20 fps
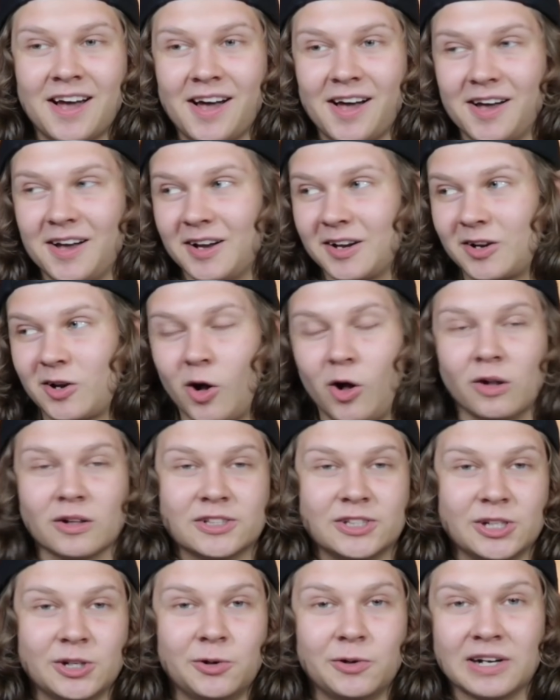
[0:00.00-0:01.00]
uh, call
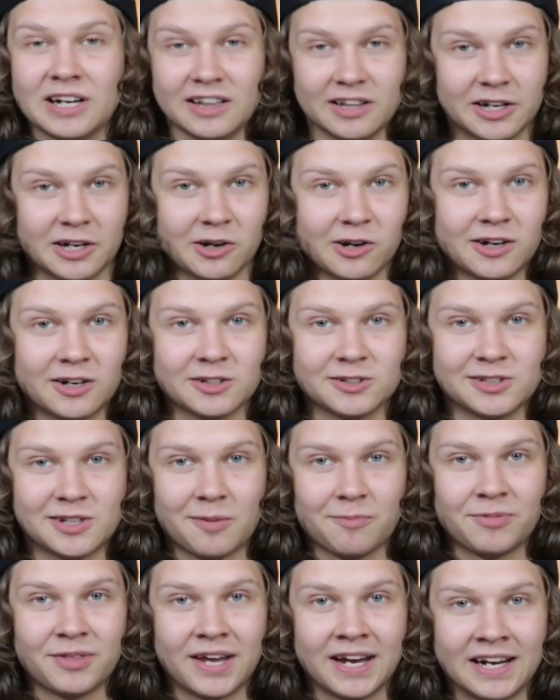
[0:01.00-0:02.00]
to in a lyric or
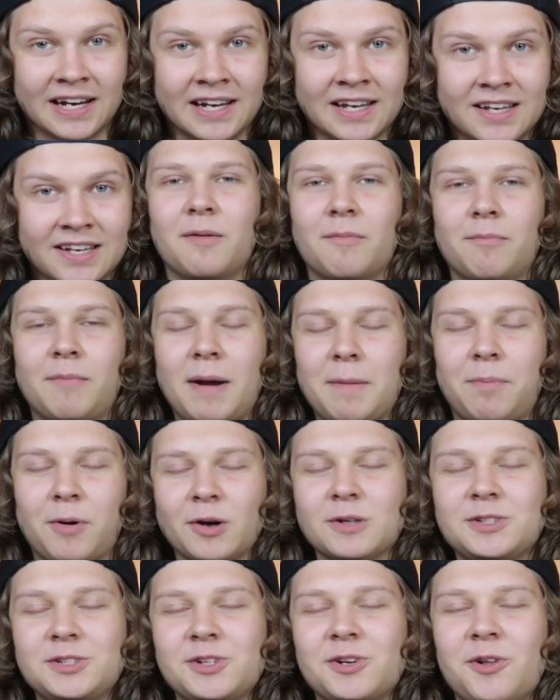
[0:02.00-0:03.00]
something. My
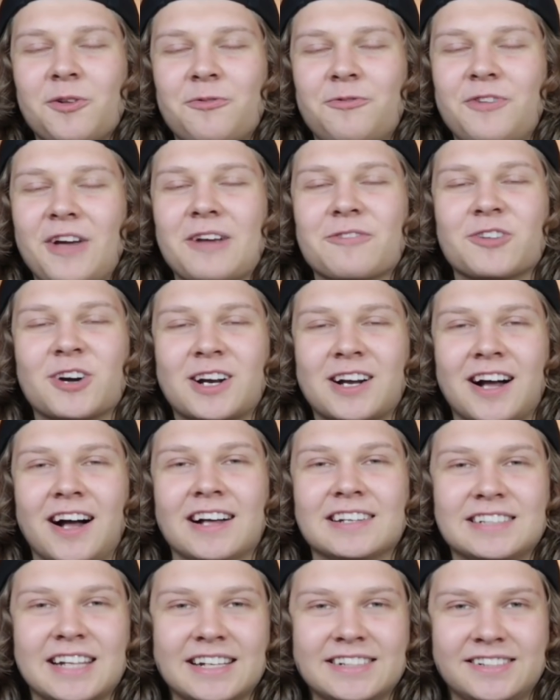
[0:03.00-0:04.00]
personal favorite
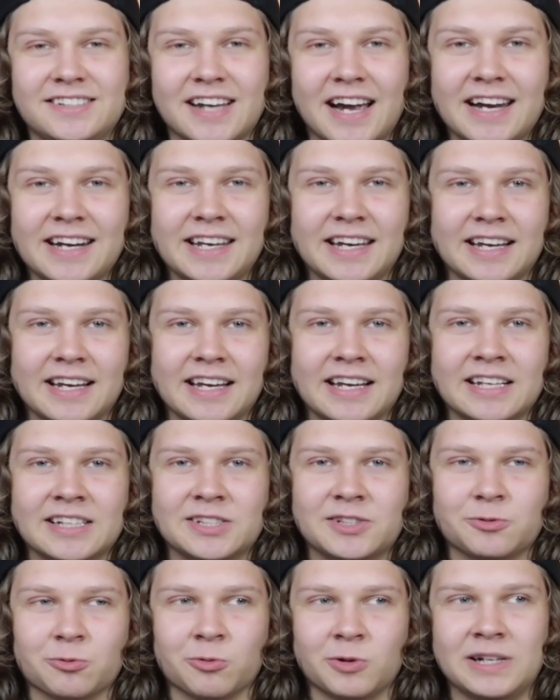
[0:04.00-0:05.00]
Kanye sighting
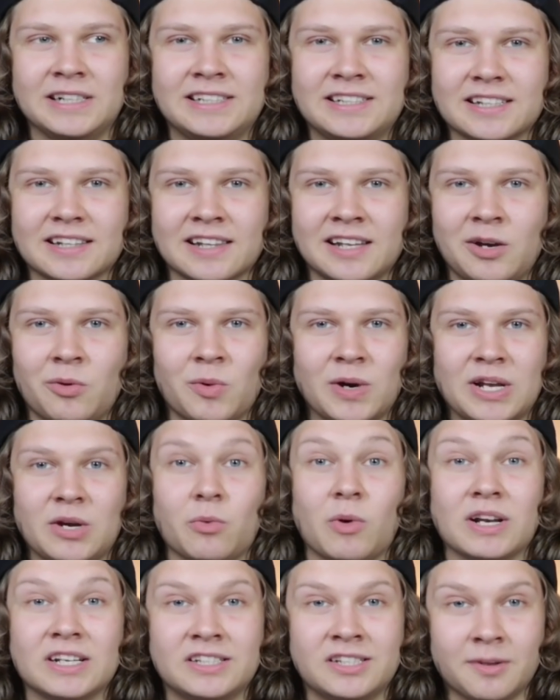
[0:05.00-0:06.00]
is recently when he
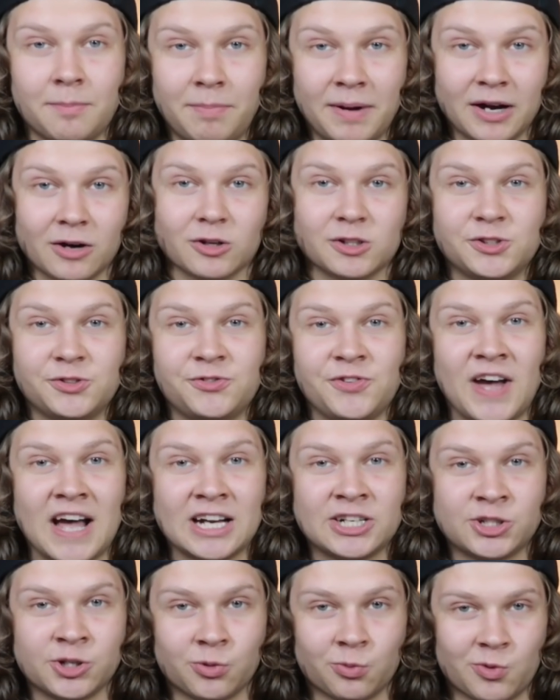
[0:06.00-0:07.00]
went to Paris
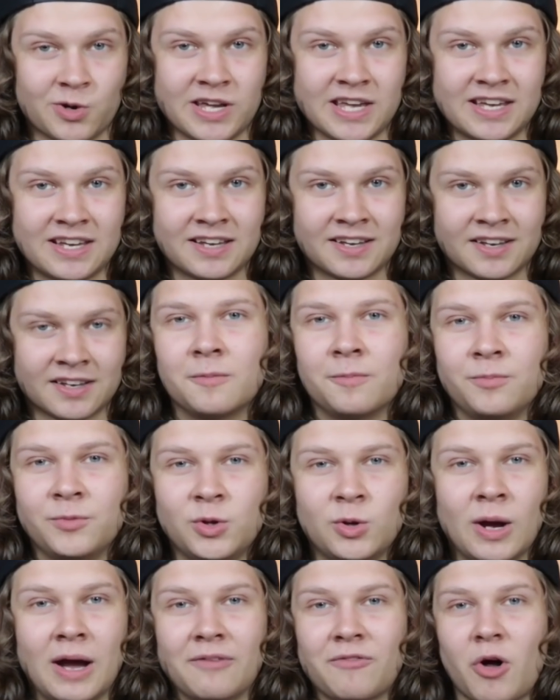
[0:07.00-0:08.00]
Fashion Week
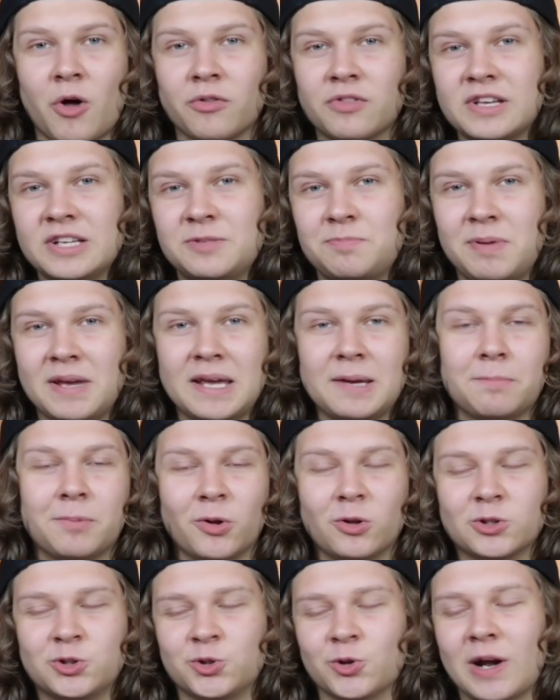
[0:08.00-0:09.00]
you have all these
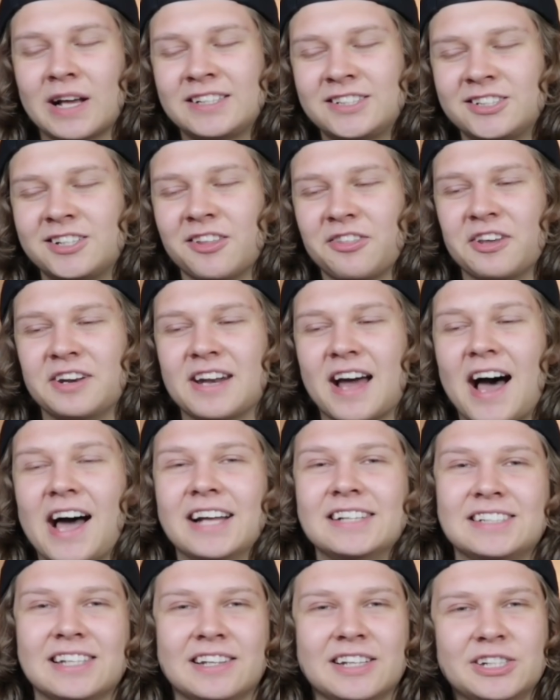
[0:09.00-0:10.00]
people dressed to the
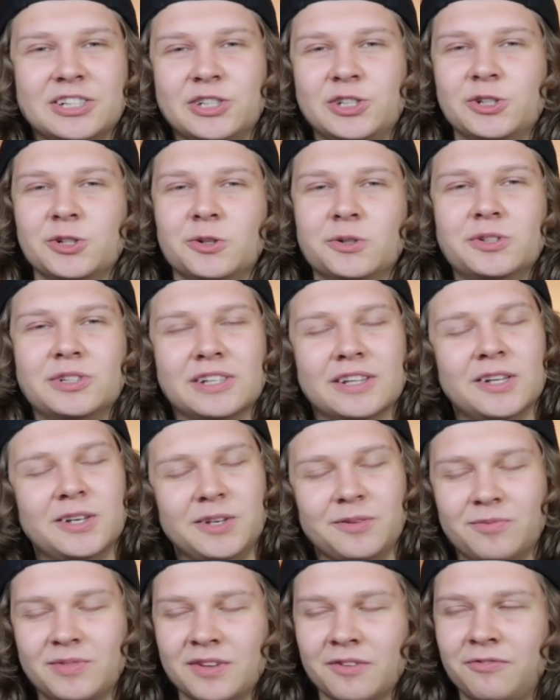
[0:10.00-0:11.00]
nines in these suits and
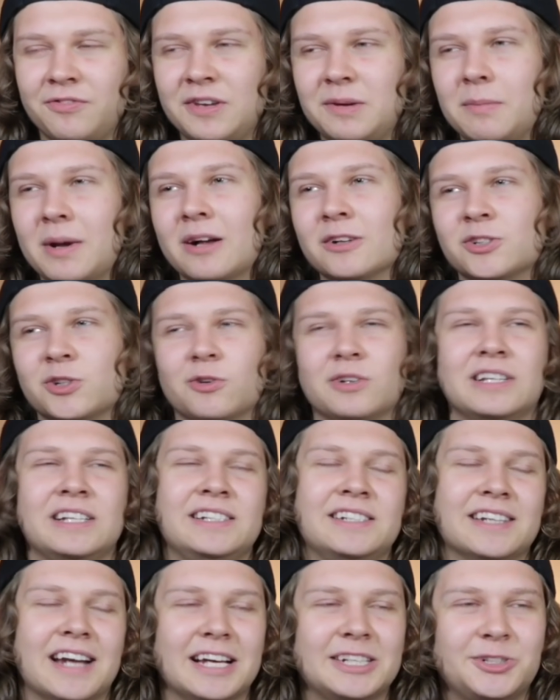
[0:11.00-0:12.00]
the, the females are in
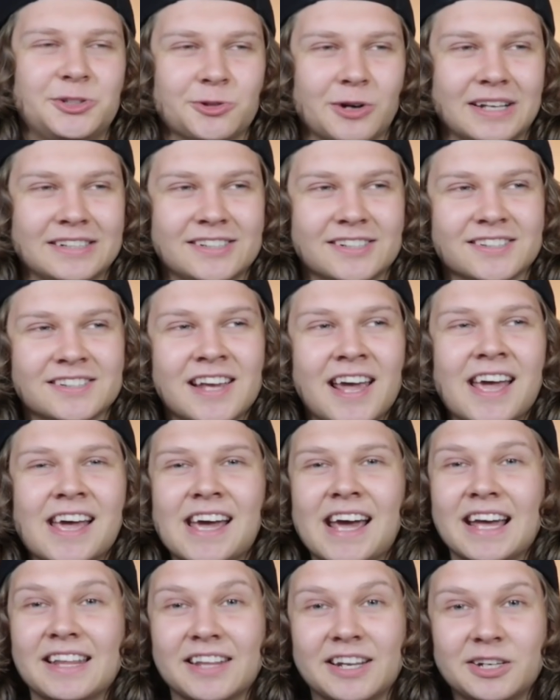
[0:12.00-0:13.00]
these nice dresses
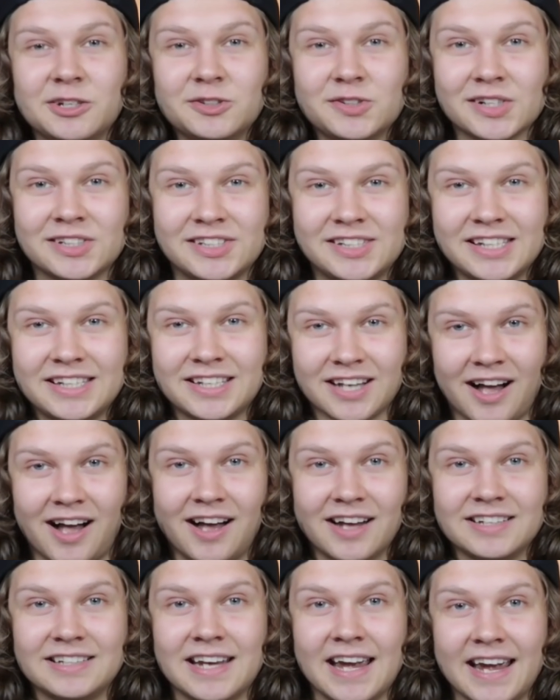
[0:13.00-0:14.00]
and then you just see
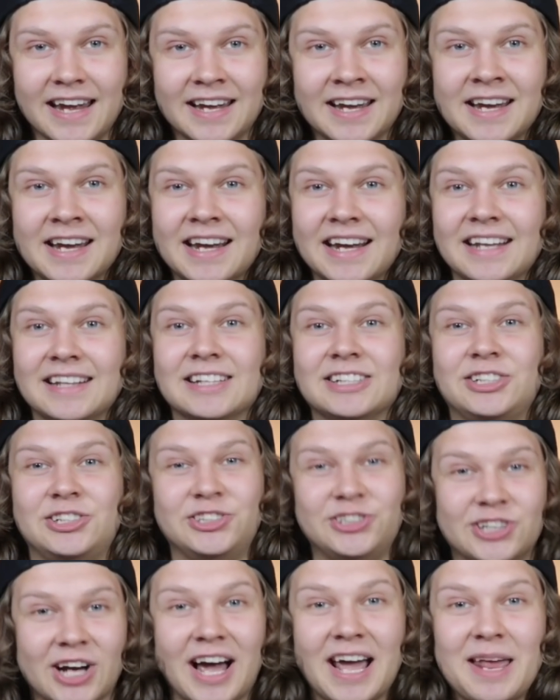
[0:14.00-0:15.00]
kanye in this
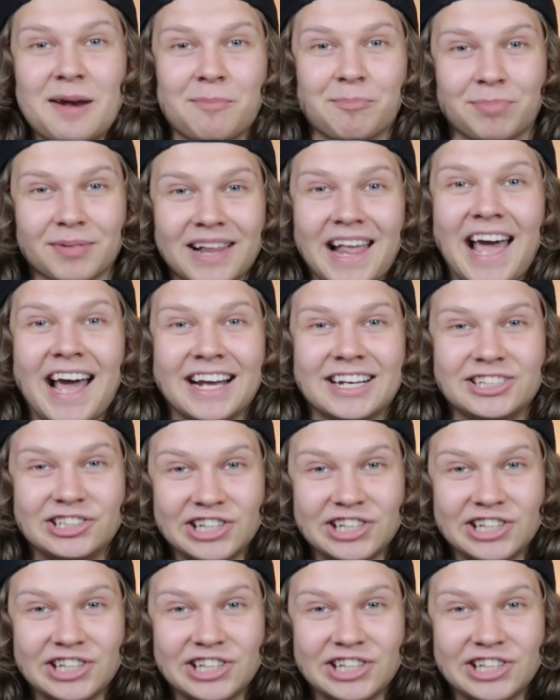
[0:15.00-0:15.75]
giant black